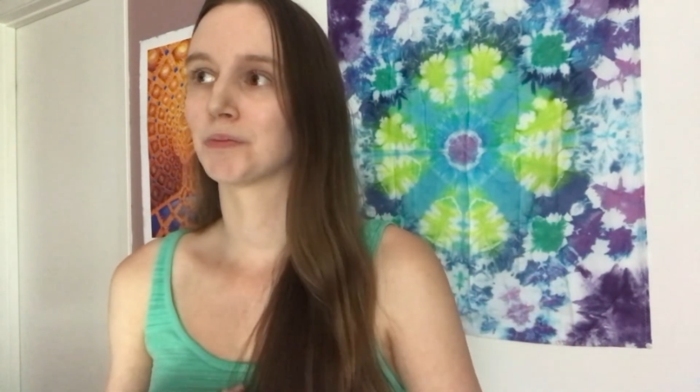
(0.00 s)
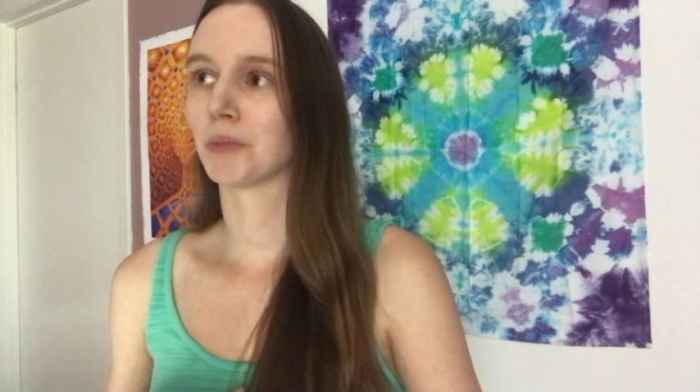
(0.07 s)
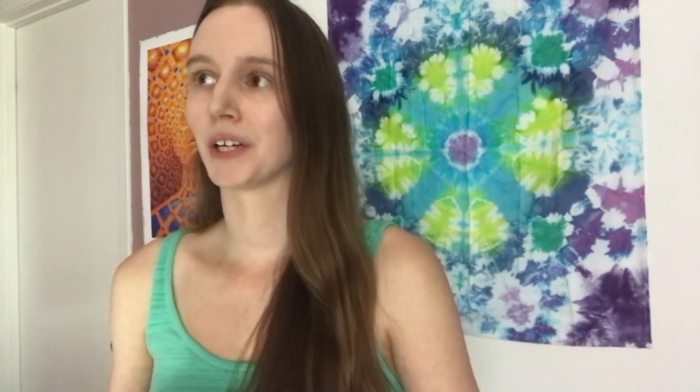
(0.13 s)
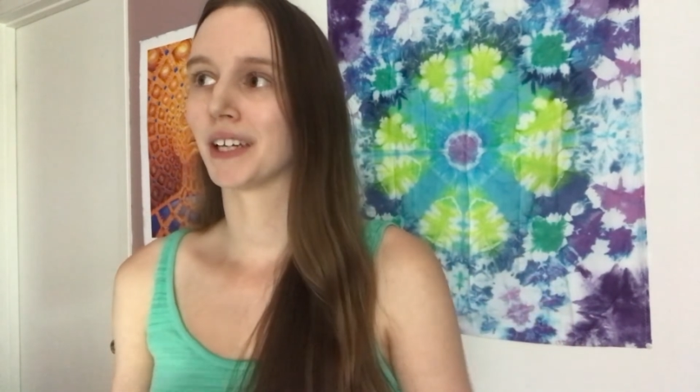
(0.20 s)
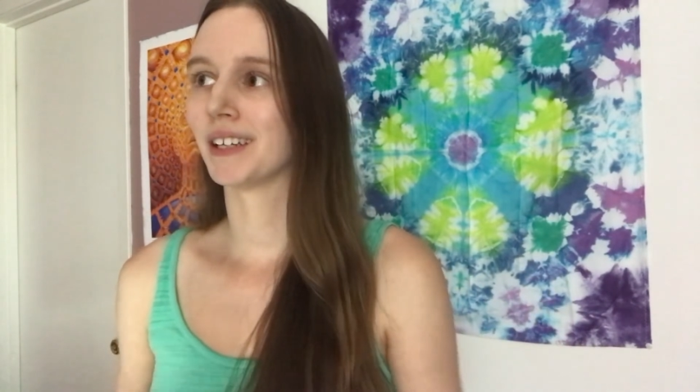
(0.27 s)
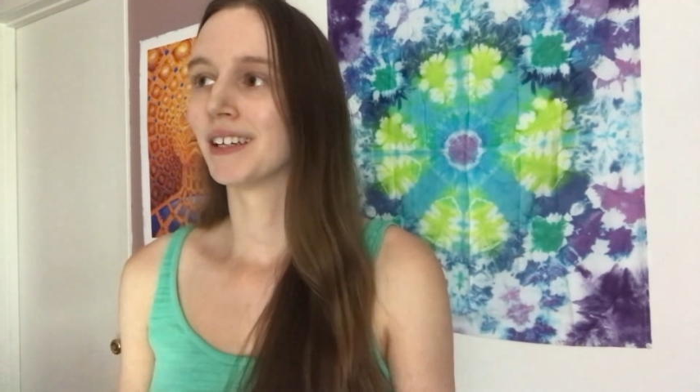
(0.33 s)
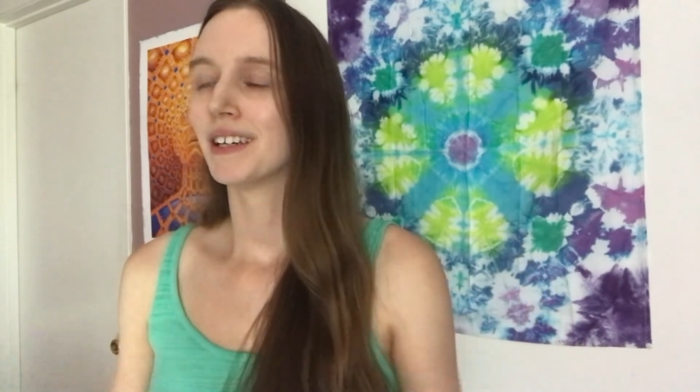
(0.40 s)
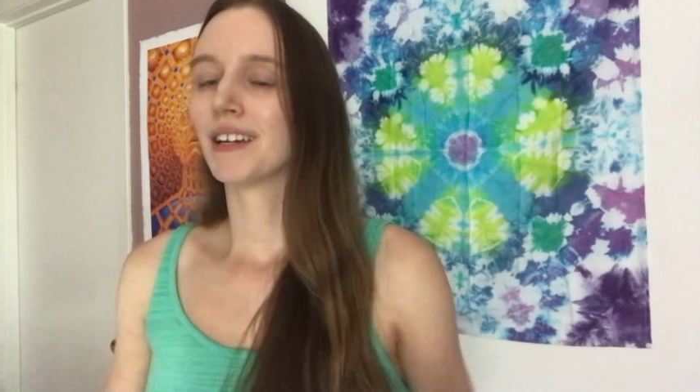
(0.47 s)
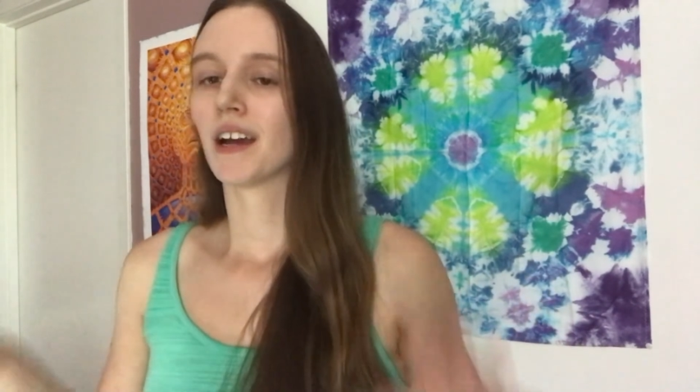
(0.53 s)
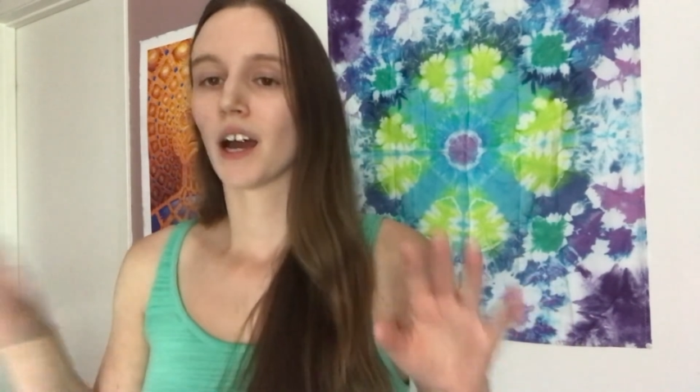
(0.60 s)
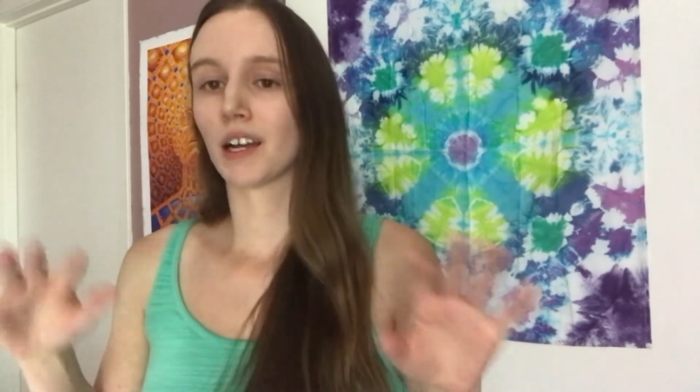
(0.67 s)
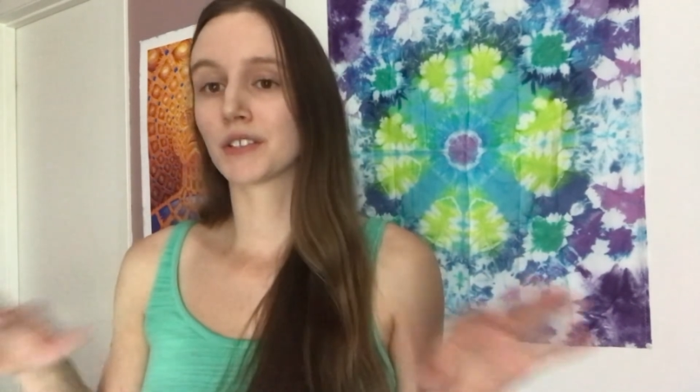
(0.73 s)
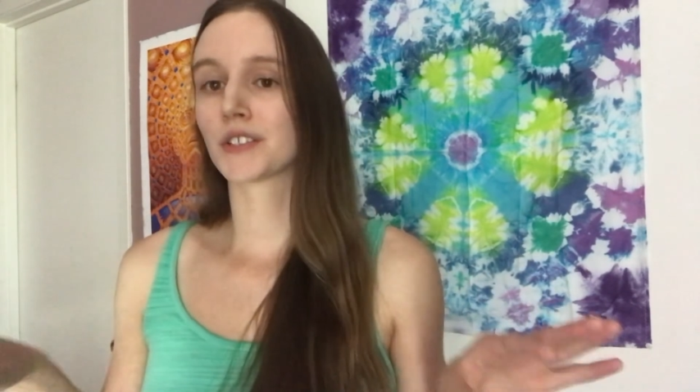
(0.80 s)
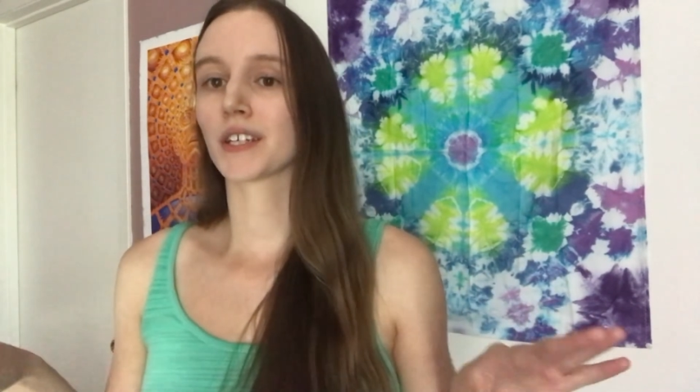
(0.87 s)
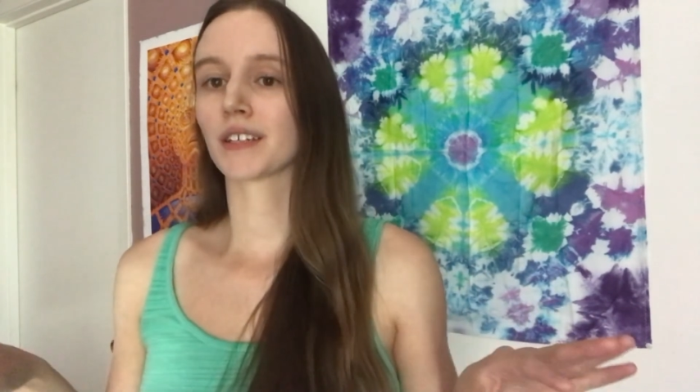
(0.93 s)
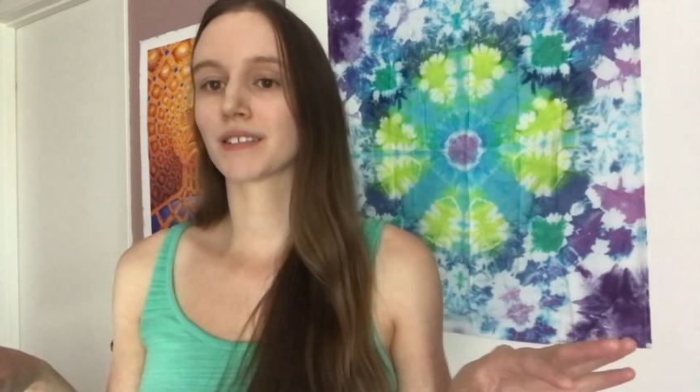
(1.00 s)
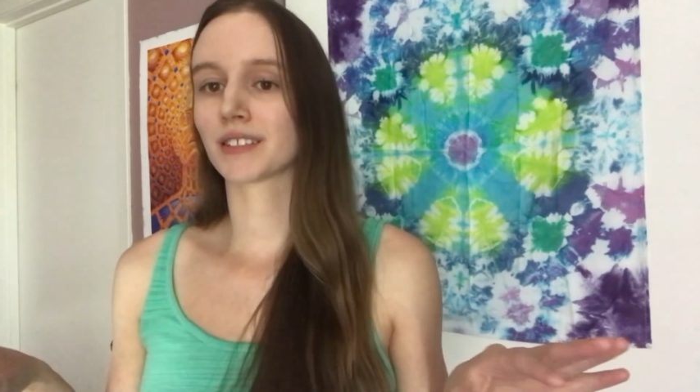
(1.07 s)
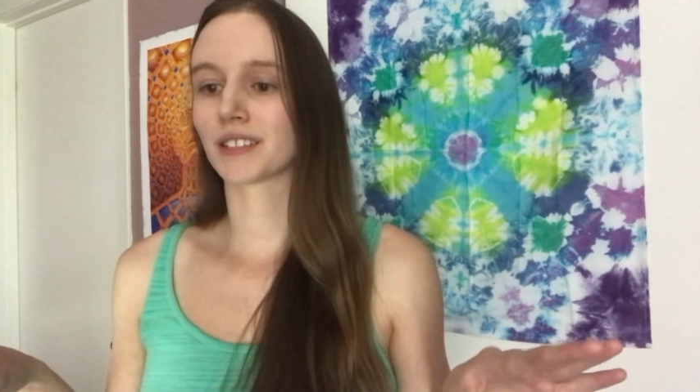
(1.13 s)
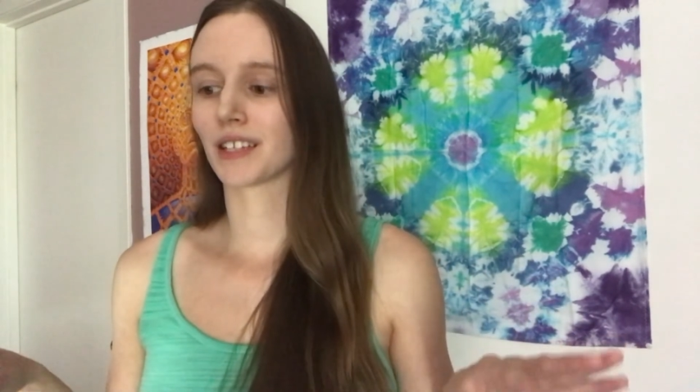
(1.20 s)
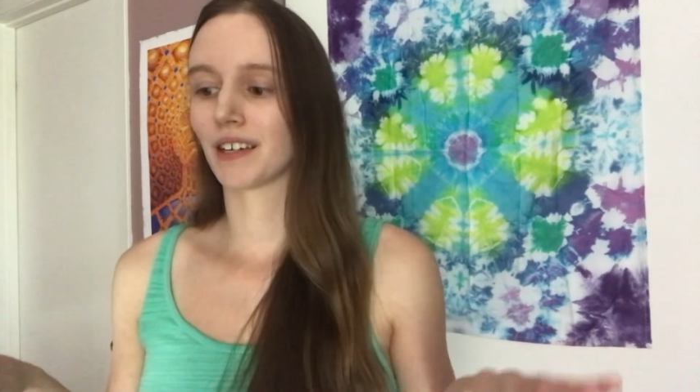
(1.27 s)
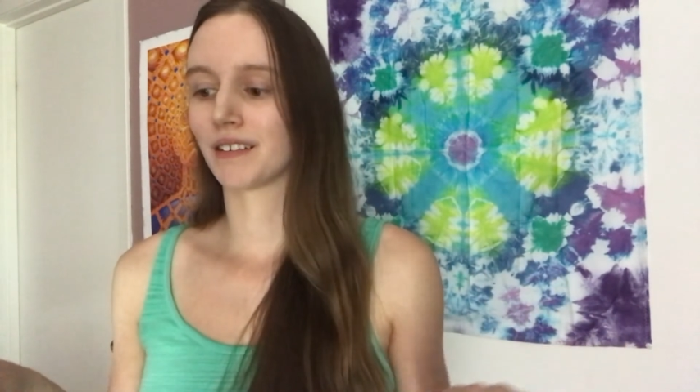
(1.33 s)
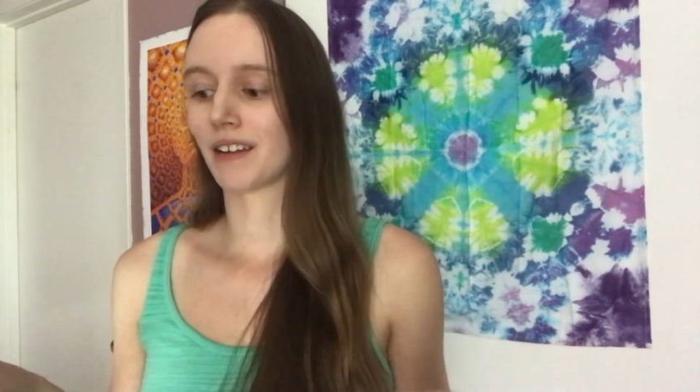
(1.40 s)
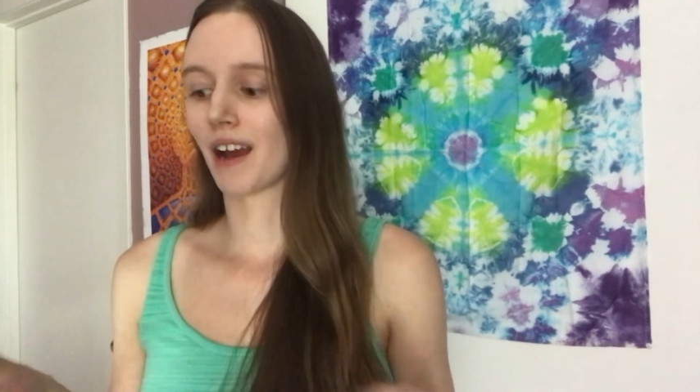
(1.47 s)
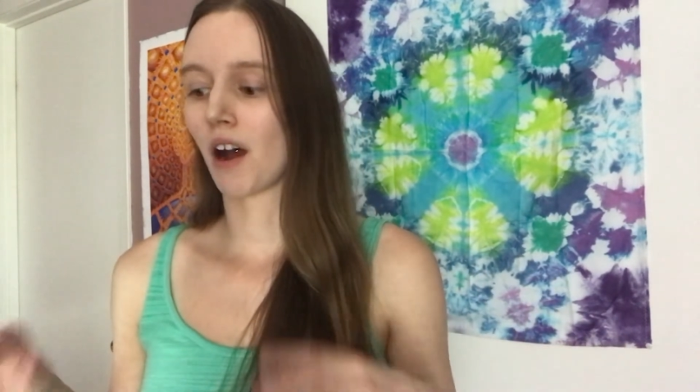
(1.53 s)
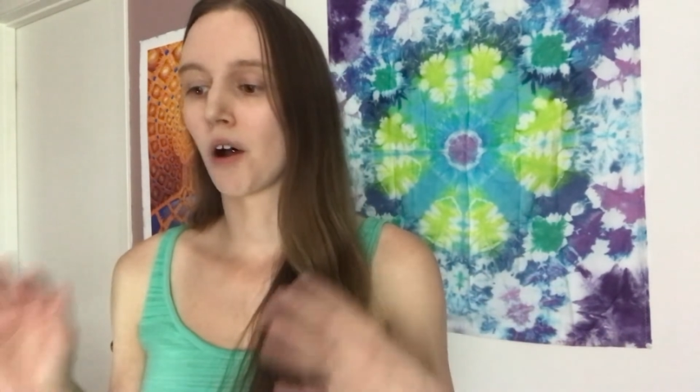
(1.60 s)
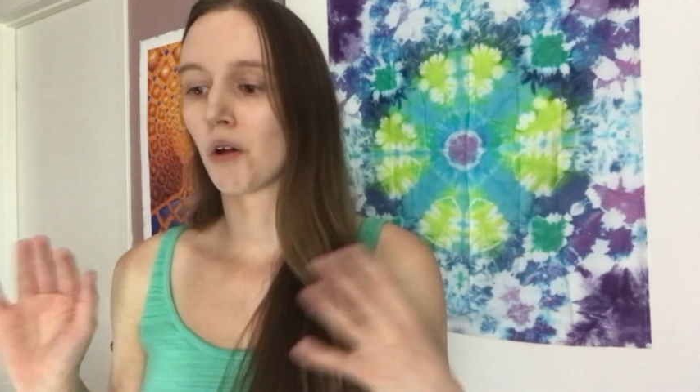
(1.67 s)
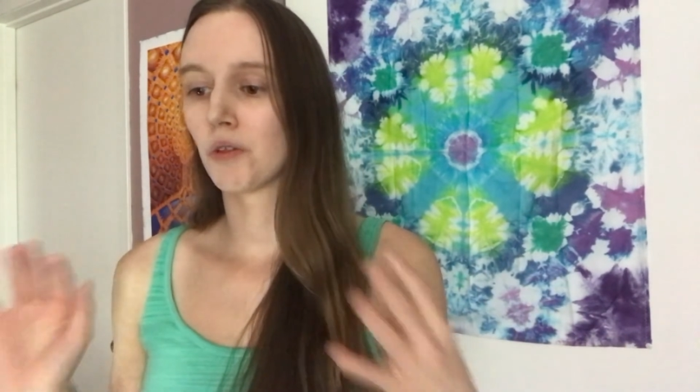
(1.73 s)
but as things stand now,